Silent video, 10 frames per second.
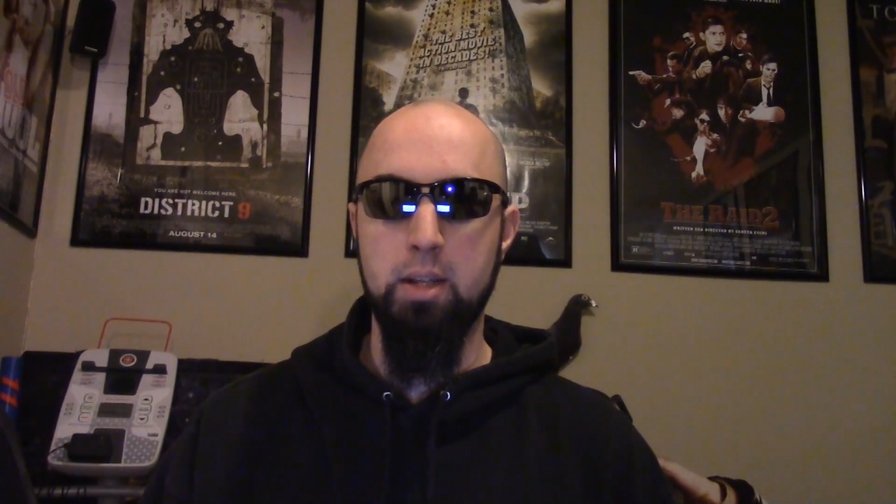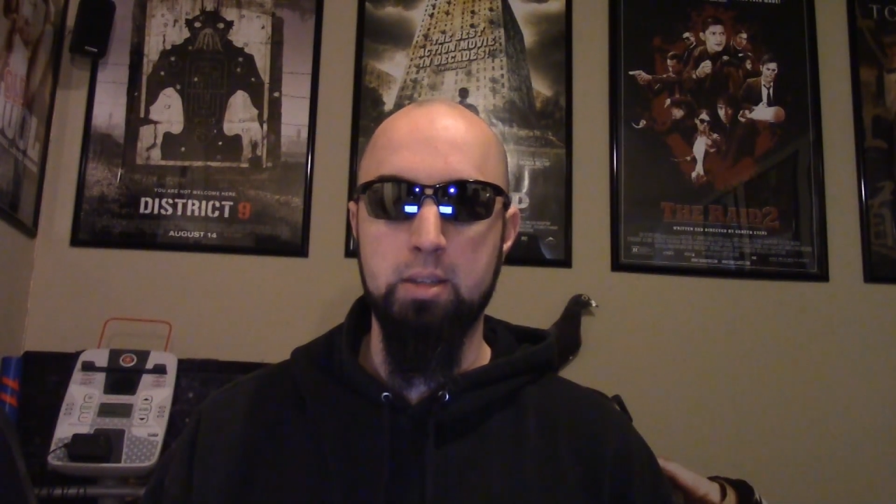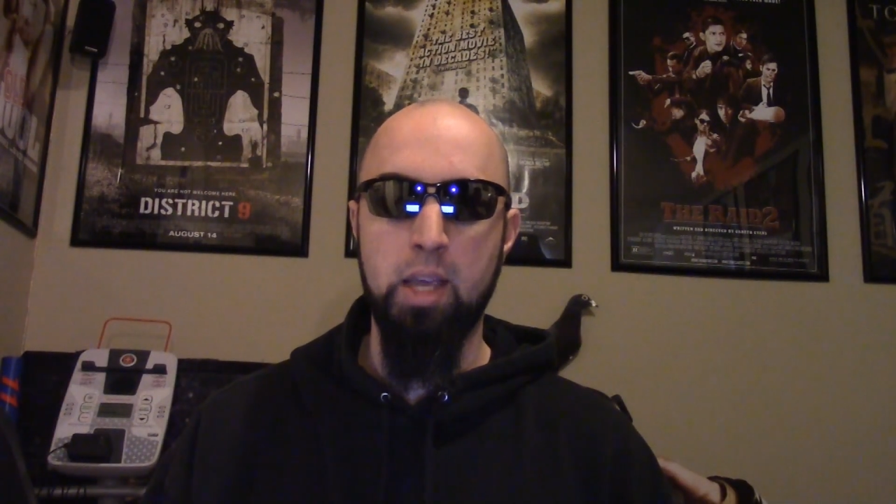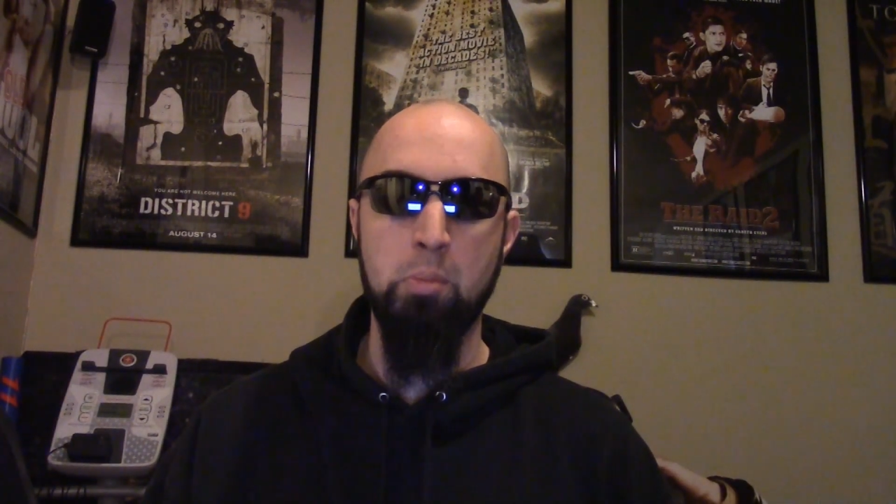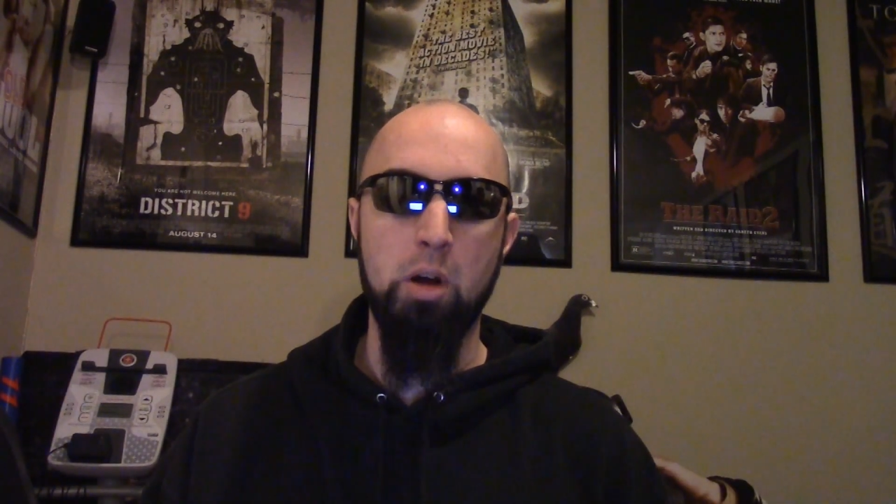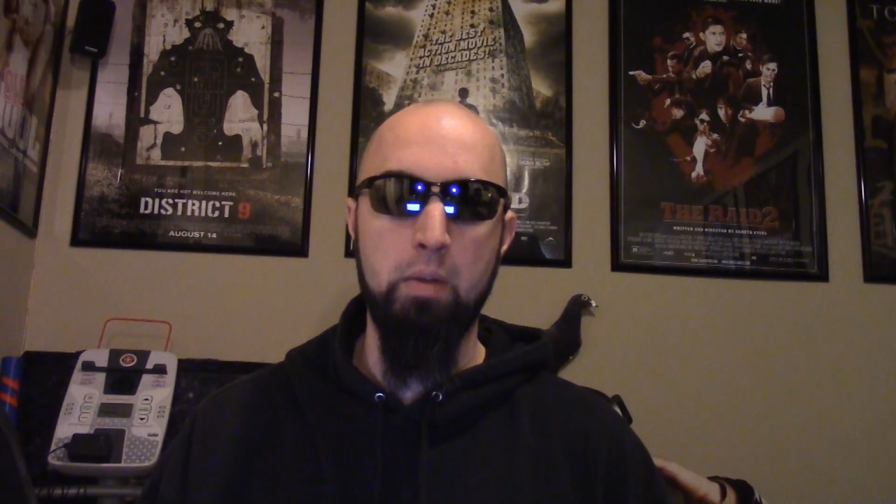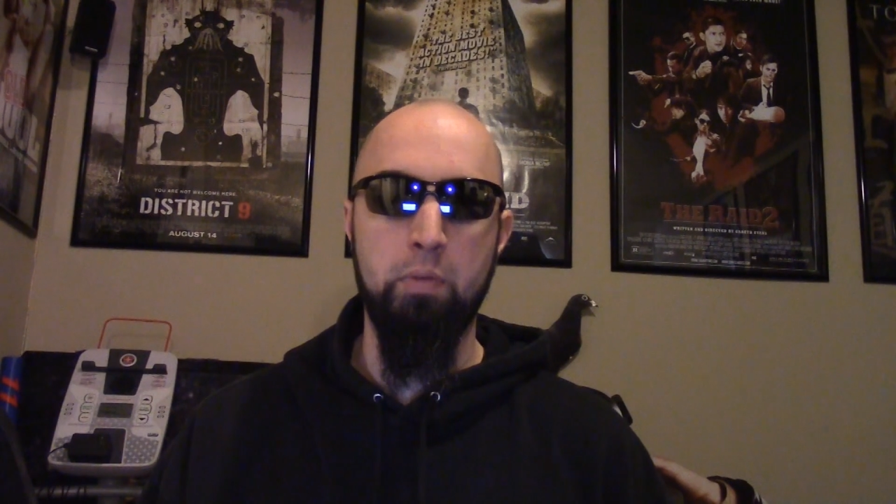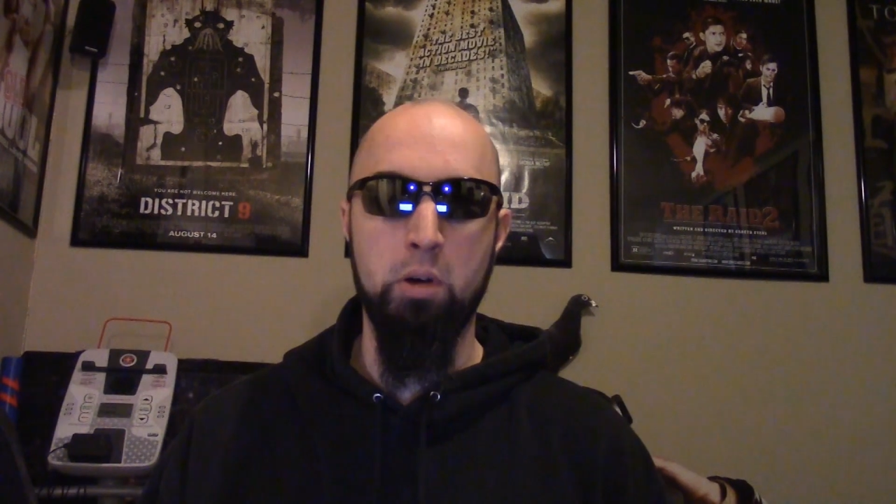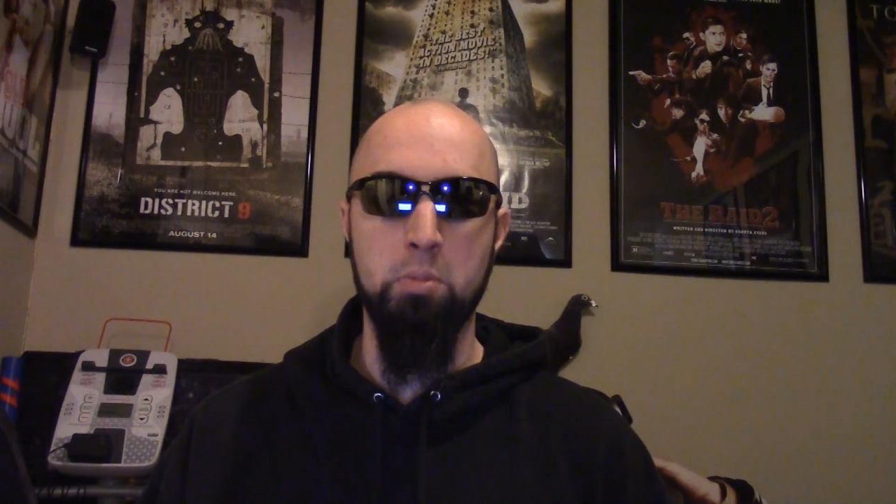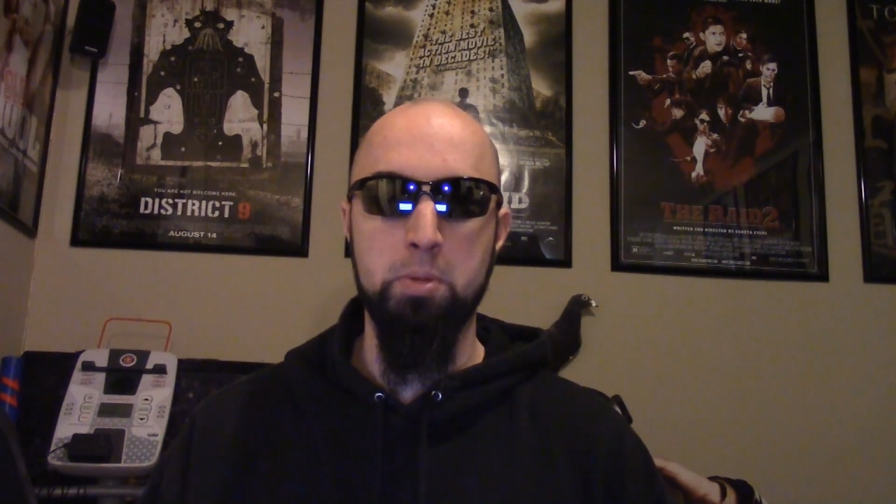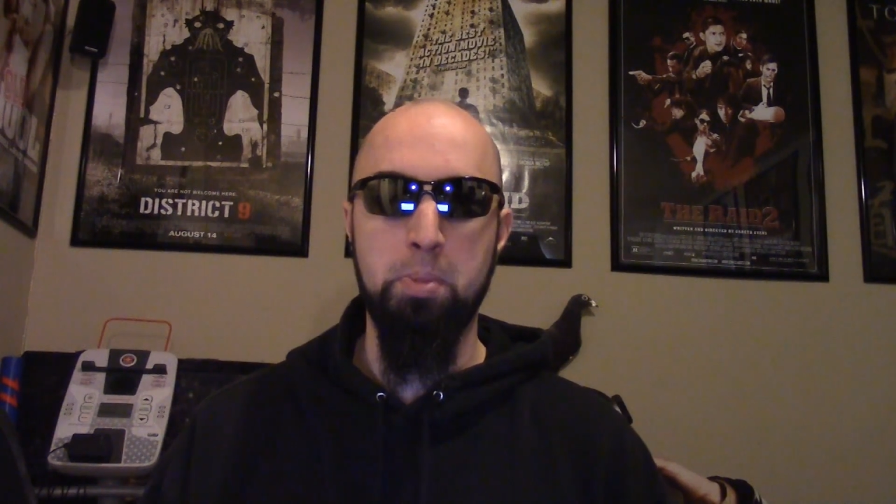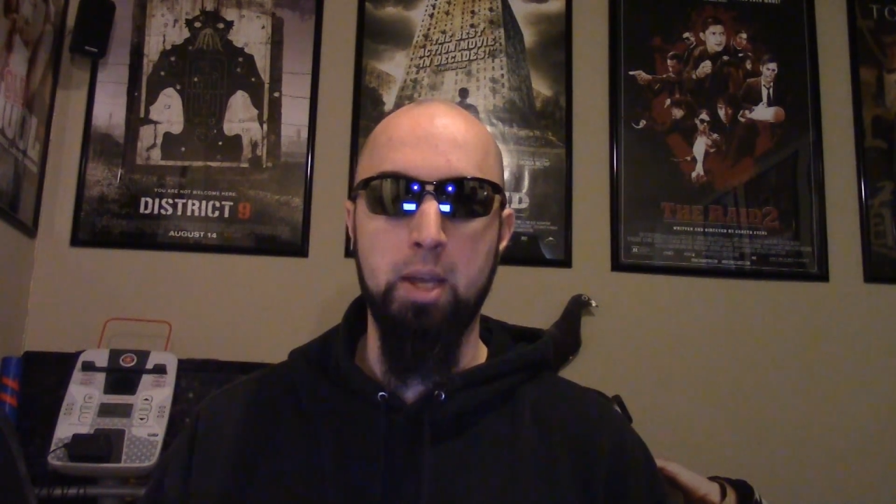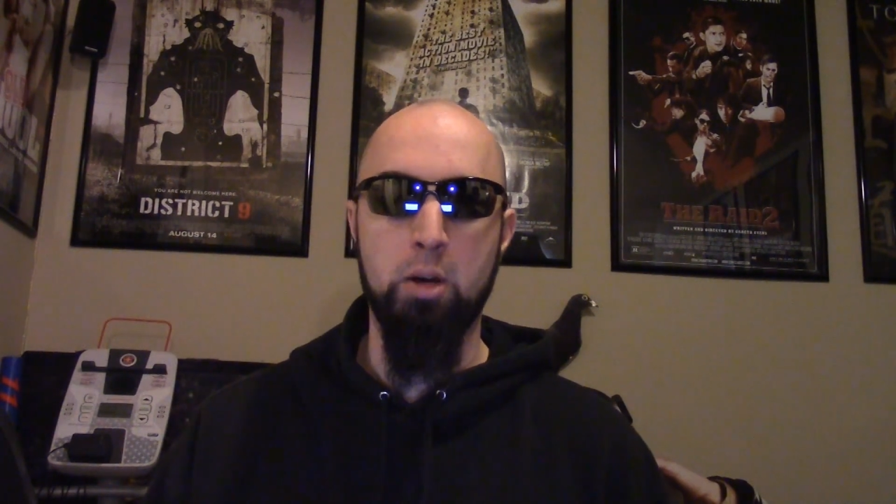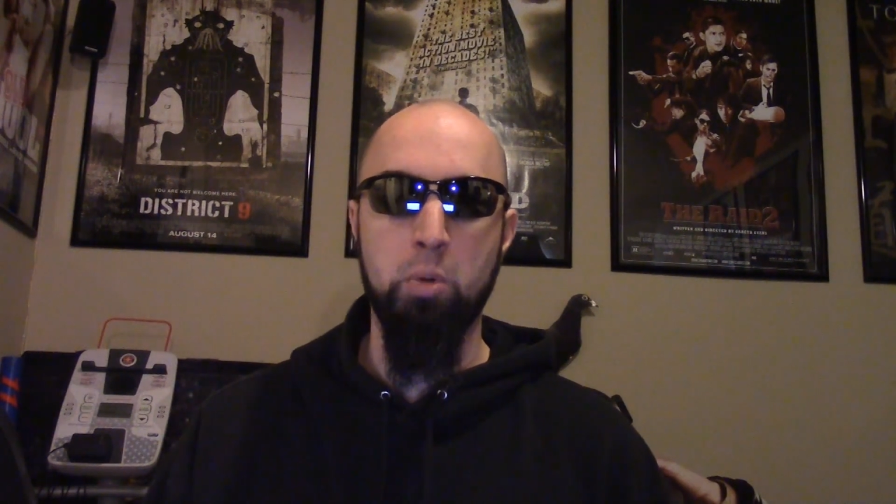his samurai films being